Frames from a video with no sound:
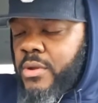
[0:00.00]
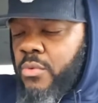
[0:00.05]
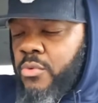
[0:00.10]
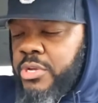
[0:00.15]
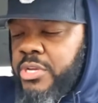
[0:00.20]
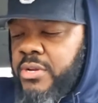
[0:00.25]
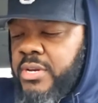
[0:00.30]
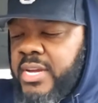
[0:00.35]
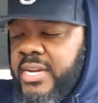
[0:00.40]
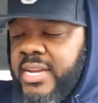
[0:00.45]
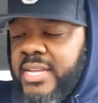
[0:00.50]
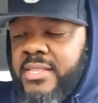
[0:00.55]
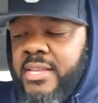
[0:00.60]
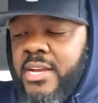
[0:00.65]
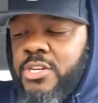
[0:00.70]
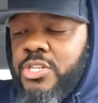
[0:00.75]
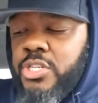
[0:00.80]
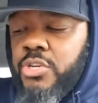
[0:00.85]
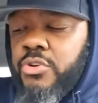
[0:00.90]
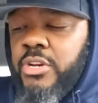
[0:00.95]
when you look at
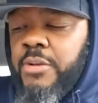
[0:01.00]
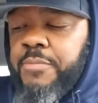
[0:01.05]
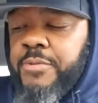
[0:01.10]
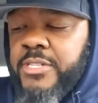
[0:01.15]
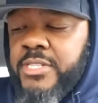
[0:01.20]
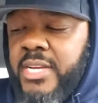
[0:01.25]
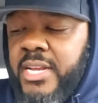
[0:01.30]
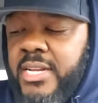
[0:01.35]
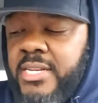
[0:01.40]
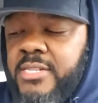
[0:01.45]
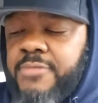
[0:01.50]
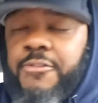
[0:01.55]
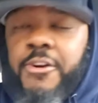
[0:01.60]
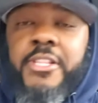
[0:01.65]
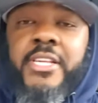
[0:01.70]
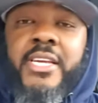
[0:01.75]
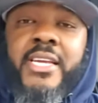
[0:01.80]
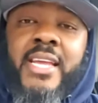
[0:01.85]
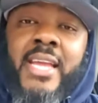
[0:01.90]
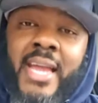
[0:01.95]
their shooting percentage
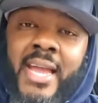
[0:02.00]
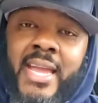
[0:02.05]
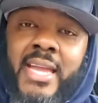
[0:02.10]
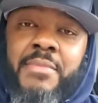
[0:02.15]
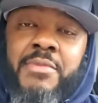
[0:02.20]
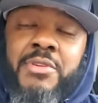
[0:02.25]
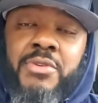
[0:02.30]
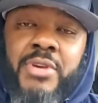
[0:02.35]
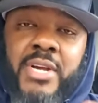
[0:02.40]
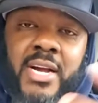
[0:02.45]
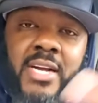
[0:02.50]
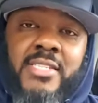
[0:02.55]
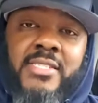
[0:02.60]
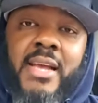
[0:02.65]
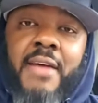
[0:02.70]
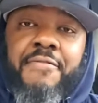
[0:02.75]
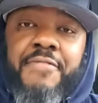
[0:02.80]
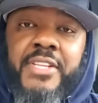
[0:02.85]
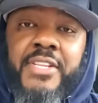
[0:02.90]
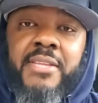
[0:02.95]
for the game, UConn
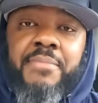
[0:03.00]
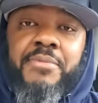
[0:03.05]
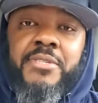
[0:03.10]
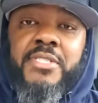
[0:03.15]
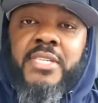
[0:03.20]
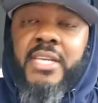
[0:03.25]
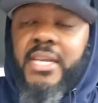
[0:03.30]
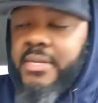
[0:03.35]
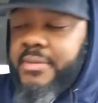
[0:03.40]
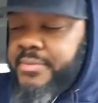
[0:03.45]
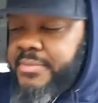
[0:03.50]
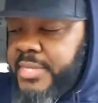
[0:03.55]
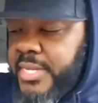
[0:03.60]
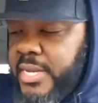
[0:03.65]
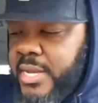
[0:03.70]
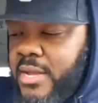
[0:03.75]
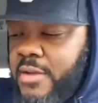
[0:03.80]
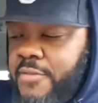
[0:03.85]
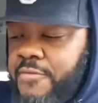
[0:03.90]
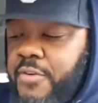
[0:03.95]
shot 50%.
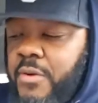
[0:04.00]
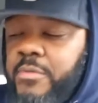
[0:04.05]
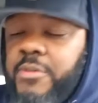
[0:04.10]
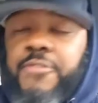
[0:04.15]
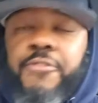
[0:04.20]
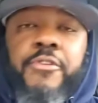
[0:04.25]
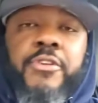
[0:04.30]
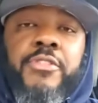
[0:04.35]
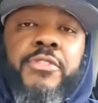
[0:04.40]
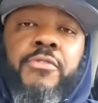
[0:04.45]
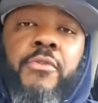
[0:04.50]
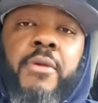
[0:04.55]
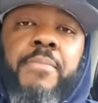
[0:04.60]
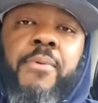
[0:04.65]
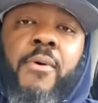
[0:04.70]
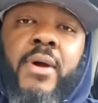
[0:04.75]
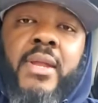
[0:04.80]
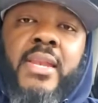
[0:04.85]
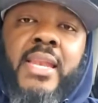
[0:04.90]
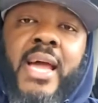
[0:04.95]
From the free three
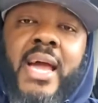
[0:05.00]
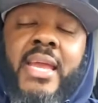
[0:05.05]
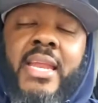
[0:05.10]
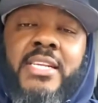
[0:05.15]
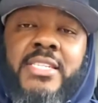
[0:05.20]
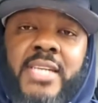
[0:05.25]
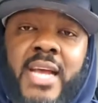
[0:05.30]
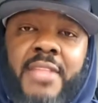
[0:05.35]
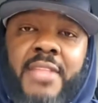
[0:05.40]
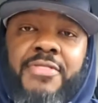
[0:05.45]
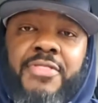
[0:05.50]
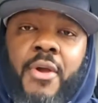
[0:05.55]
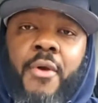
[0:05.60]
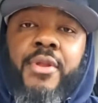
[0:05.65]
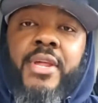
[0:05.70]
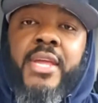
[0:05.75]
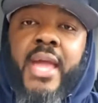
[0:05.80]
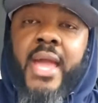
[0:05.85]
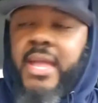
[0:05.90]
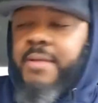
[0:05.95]
point line, they shot
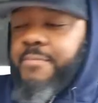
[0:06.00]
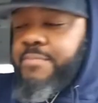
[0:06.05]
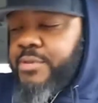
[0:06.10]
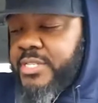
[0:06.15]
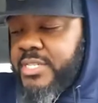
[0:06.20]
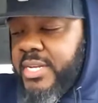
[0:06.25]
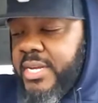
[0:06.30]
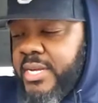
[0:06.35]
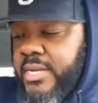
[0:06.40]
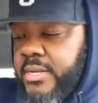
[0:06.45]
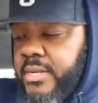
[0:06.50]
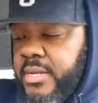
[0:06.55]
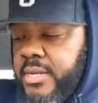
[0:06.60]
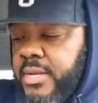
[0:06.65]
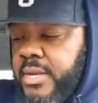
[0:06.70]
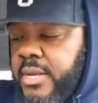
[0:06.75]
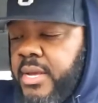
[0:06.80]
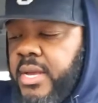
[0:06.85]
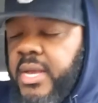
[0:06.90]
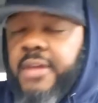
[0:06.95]
38%.
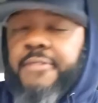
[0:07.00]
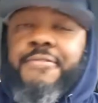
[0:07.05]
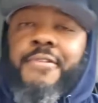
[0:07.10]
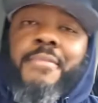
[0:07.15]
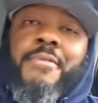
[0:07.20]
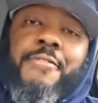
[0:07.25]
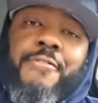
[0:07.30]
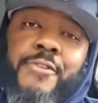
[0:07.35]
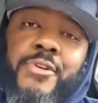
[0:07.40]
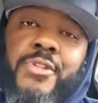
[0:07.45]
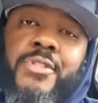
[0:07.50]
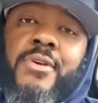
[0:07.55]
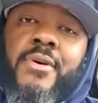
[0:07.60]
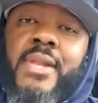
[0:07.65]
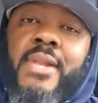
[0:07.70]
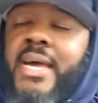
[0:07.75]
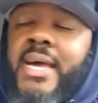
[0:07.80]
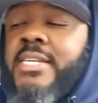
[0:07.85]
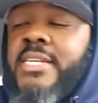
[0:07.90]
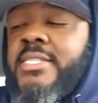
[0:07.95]
And from the free throw
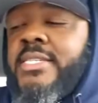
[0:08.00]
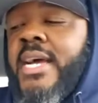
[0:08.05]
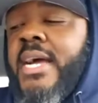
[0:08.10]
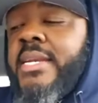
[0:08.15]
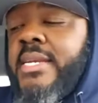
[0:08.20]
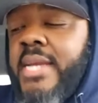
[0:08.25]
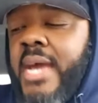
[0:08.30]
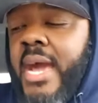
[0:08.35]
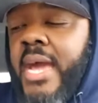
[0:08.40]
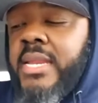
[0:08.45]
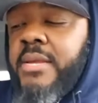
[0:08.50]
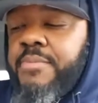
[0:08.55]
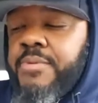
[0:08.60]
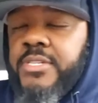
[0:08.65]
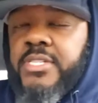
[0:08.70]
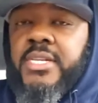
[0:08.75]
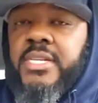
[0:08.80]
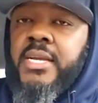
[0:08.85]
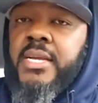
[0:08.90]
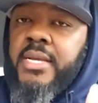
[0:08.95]
line, they shot
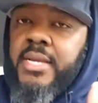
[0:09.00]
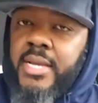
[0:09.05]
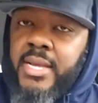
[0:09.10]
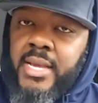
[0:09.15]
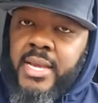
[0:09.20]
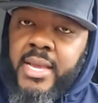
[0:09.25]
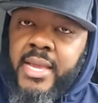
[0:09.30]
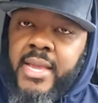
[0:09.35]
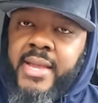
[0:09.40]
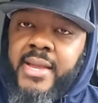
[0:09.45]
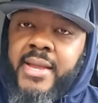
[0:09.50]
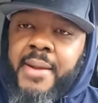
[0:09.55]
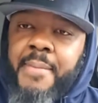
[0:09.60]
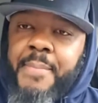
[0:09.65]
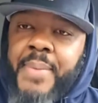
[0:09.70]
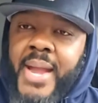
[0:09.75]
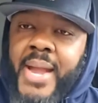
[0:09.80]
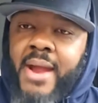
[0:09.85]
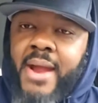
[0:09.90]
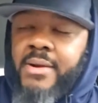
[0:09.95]
90%. In
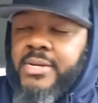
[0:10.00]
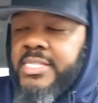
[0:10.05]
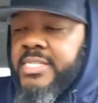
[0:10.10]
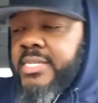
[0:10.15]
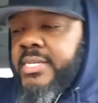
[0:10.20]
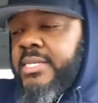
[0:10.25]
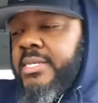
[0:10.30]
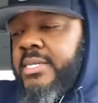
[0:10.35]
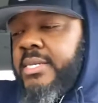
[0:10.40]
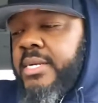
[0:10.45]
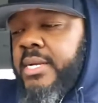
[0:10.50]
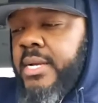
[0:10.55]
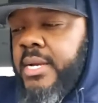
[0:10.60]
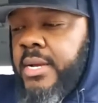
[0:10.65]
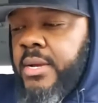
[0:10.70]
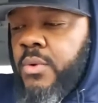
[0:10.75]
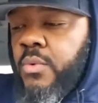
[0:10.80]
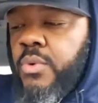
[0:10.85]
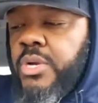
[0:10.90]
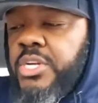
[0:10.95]
comparison,
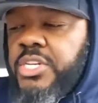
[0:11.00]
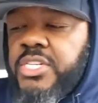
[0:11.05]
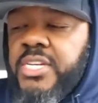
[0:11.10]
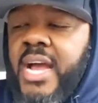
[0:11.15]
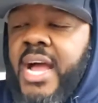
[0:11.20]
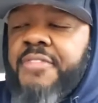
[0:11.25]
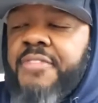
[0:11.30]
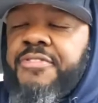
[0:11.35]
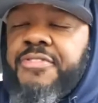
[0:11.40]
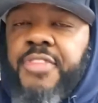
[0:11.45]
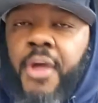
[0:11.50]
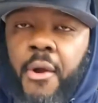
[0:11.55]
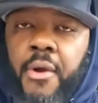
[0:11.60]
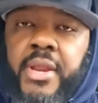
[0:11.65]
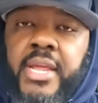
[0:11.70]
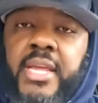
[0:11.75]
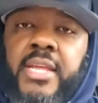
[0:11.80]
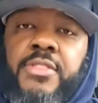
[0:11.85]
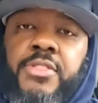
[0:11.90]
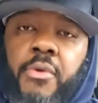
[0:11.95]
we shot
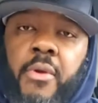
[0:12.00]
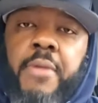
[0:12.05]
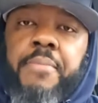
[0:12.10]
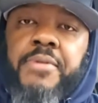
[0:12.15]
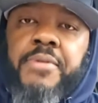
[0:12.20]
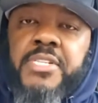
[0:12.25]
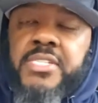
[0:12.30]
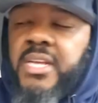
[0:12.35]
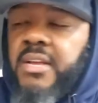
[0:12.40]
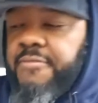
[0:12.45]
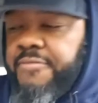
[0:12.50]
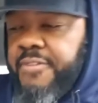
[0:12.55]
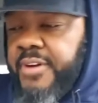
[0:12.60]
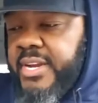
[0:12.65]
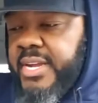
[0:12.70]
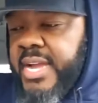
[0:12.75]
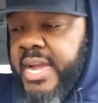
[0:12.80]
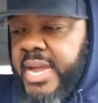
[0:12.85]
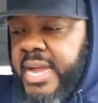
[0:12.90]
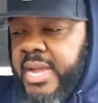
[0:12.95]
33% for
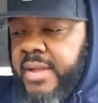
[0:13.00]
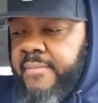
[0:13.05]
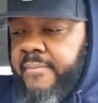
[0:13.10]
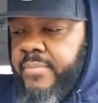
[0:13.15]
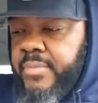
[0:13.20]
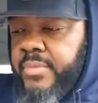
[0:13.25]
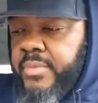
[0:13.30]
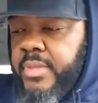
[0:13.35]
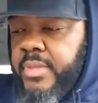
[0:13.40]
the game.